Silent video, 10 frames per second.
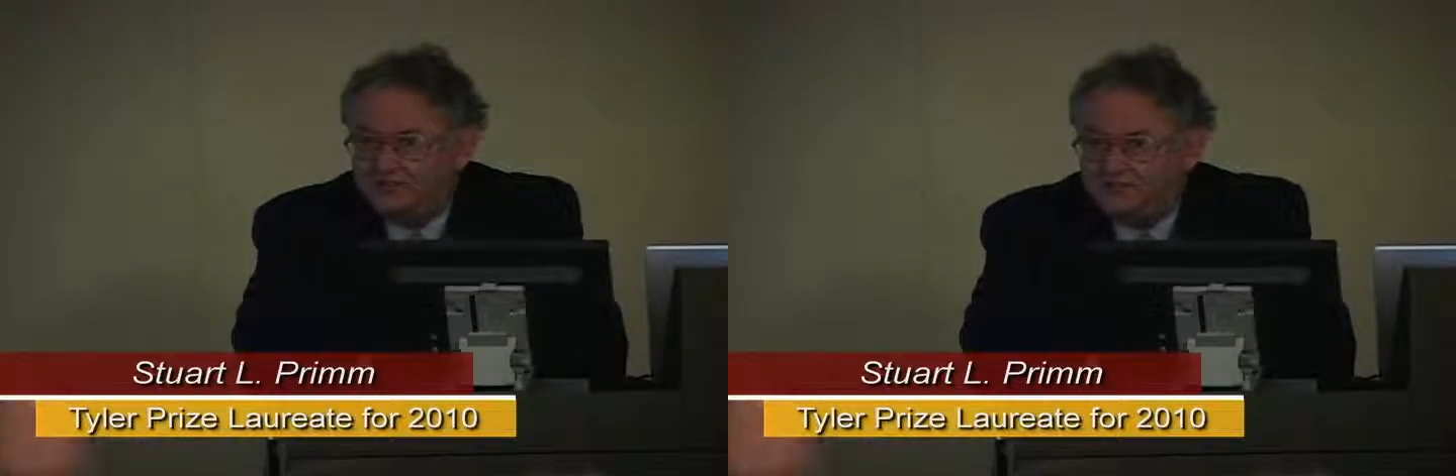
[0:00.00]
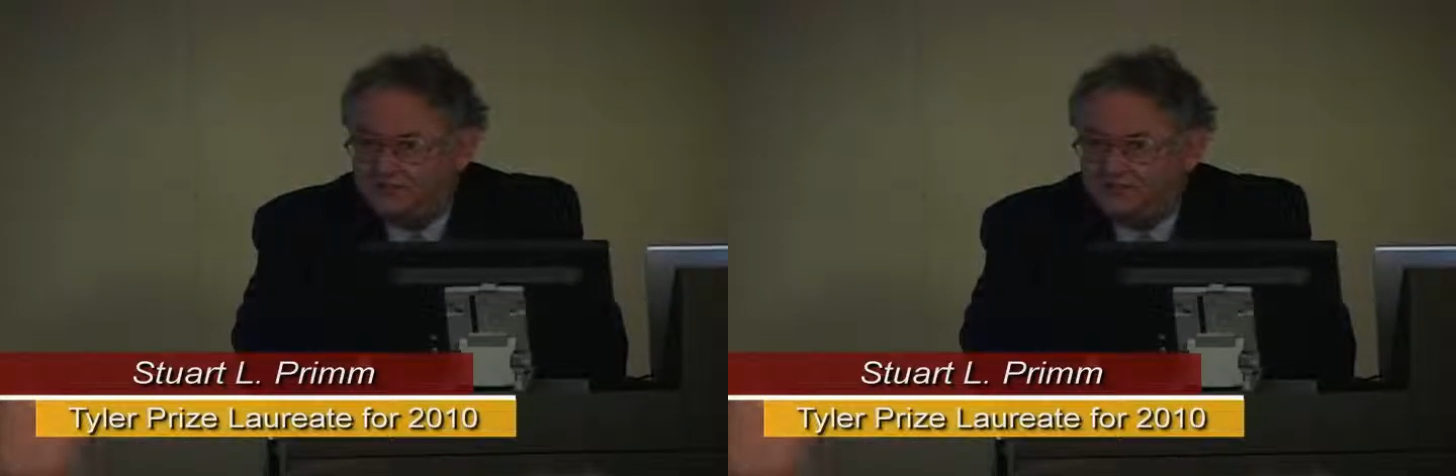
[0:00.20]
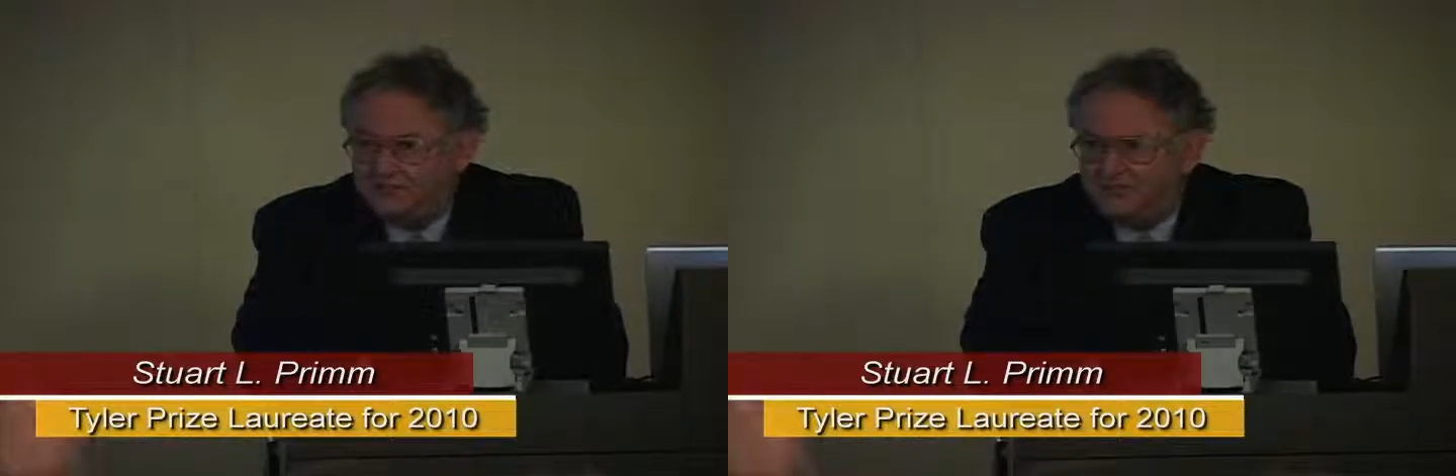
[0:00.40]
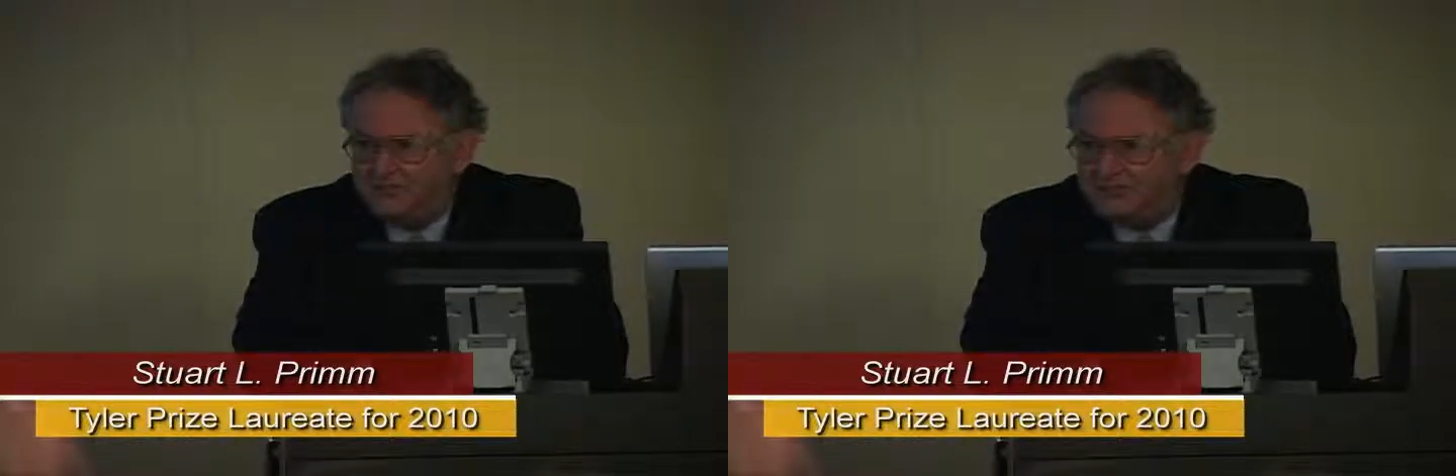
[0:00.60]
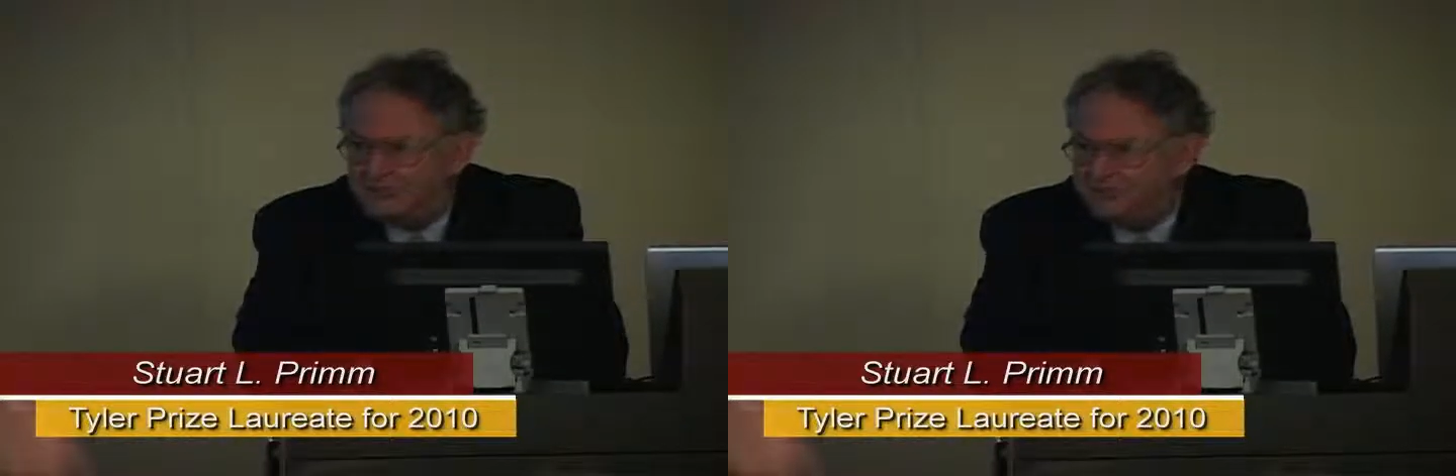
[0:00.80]
is not only
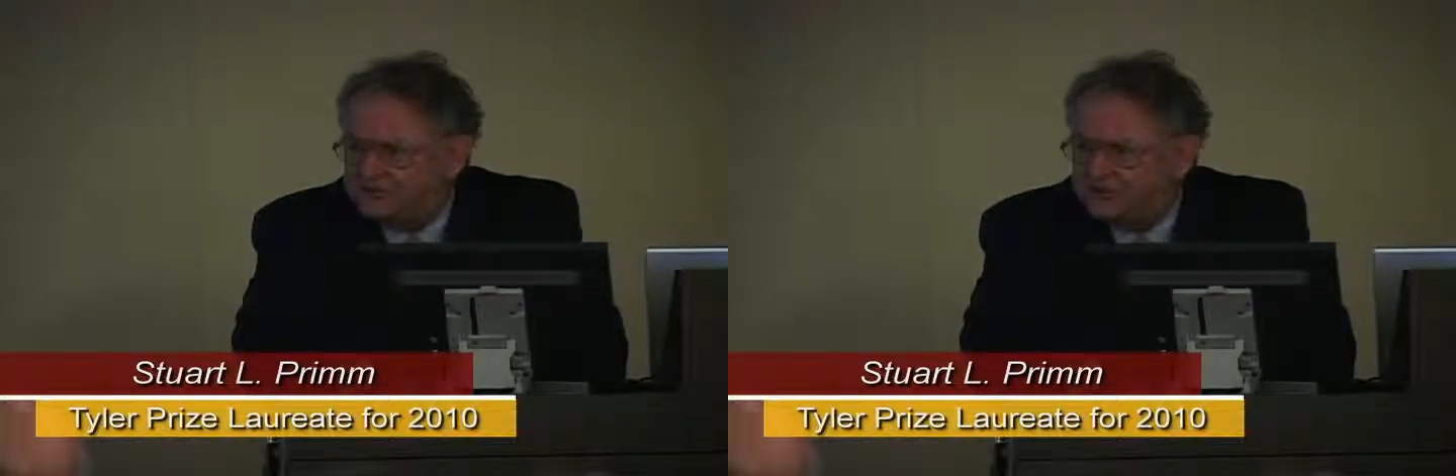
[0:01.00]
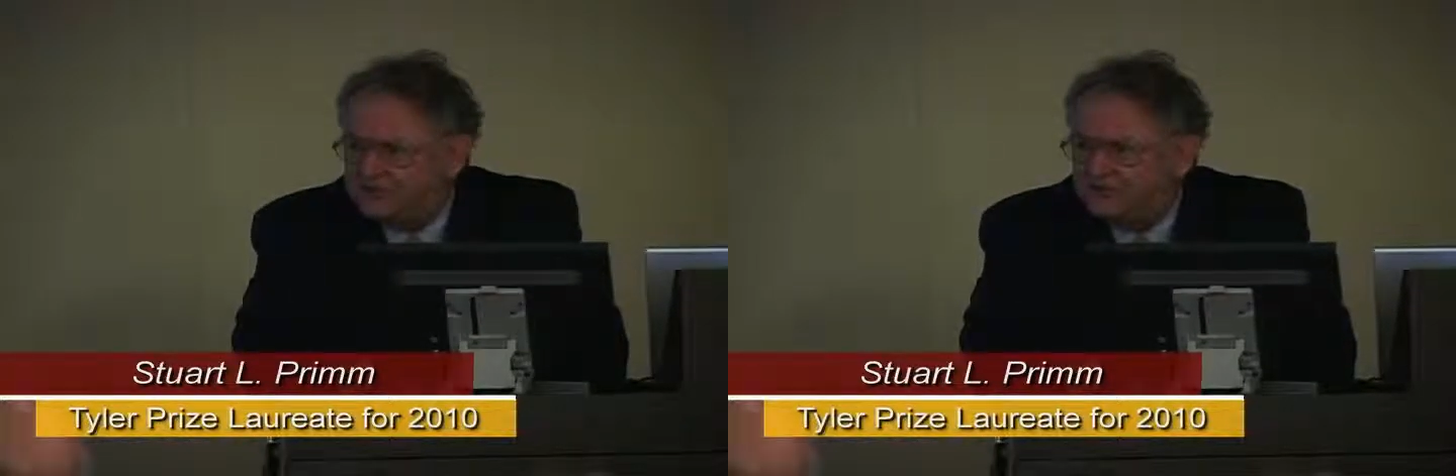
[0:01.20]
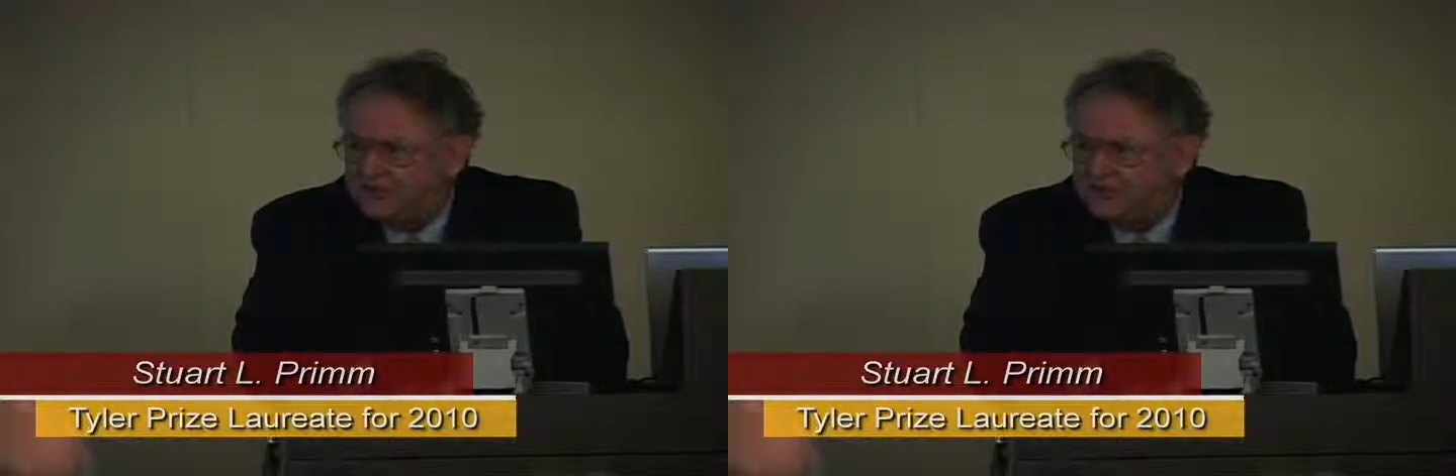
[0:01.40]
the principal